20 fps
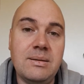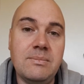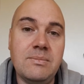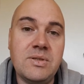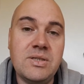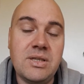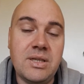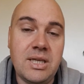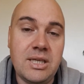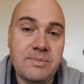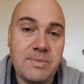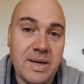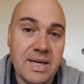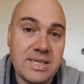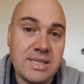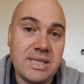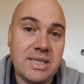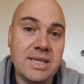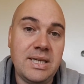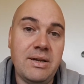so that it
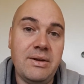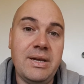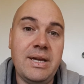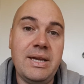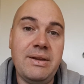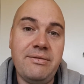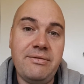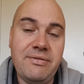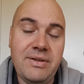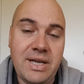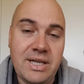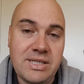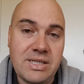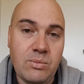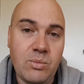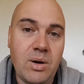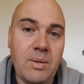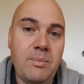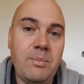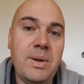basically it feeds
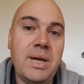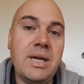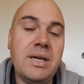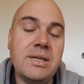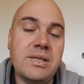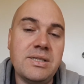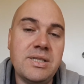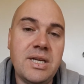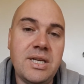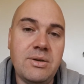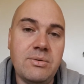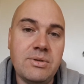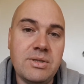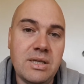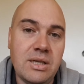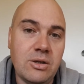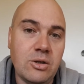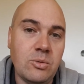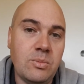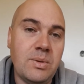in one big continuous
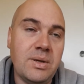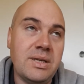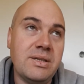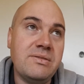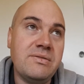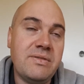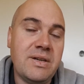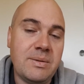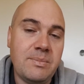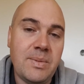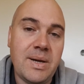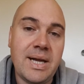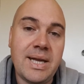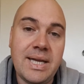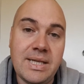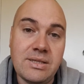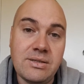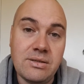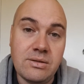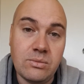loop and it's fed back
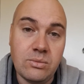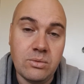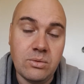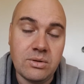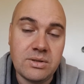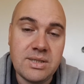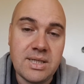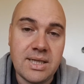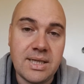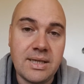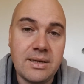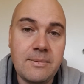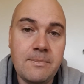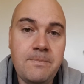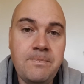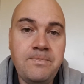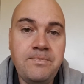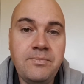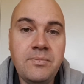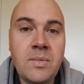into the water tank.
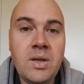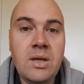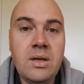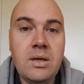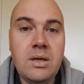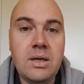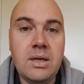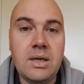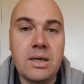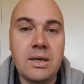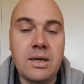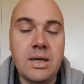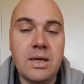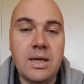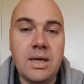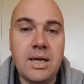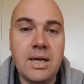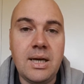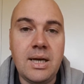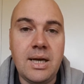
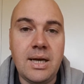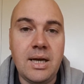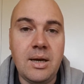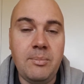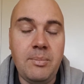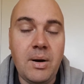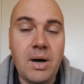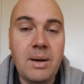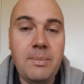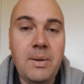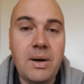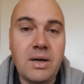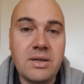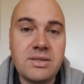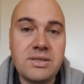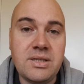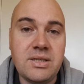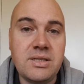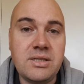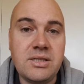A
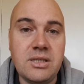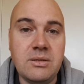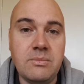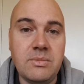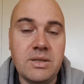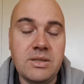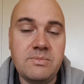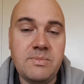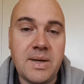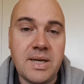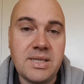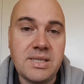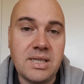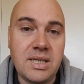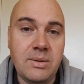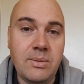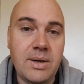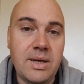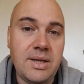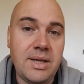bypass system is
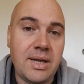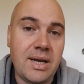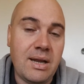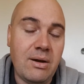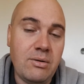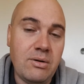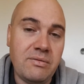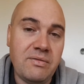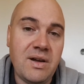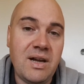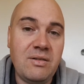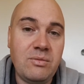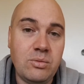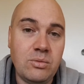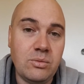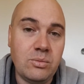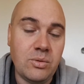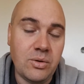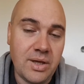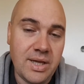basically where the unloader valve
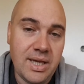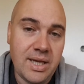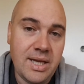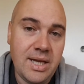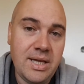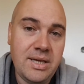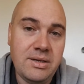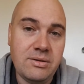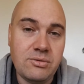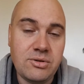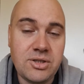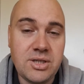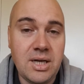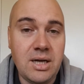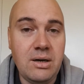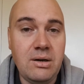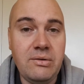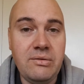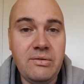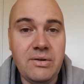will kick in, it'll shut
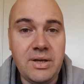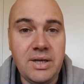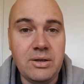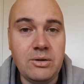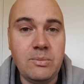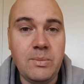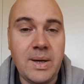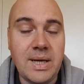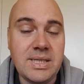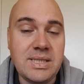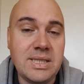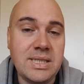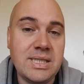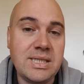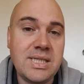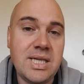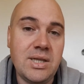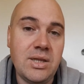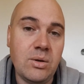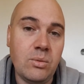off, and it'll basically
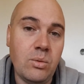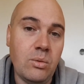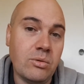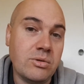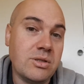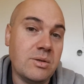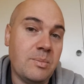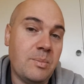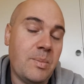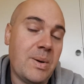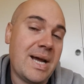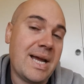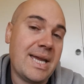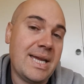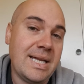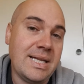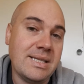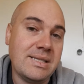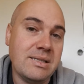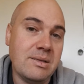send the water back
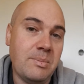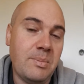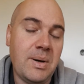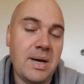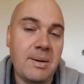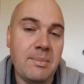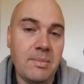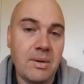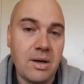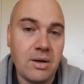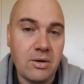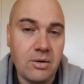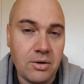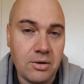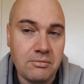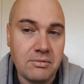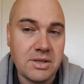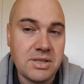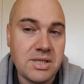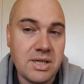into the pump like on
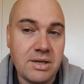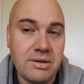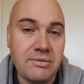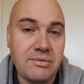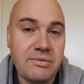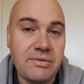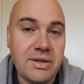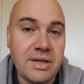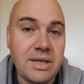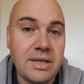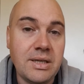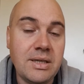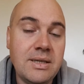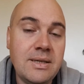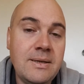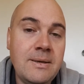a return feed.